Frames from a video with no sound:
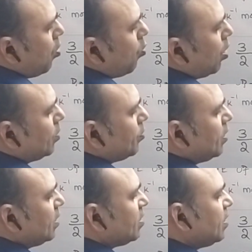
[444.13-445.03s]

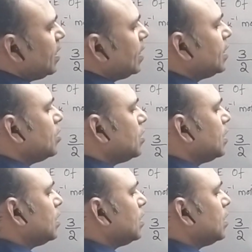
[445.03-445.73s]
1.38 into 10